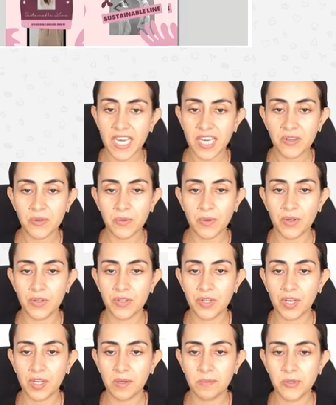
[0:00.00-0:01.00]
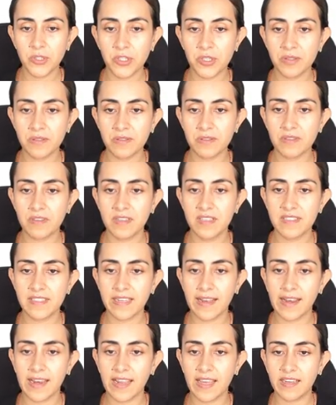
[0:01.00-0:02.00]
Now on options,
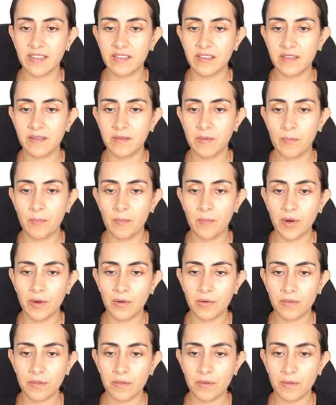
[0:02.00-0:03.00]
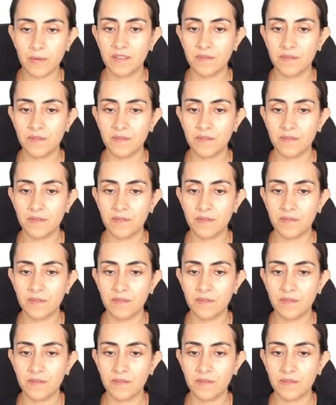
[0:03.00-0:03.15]
select both.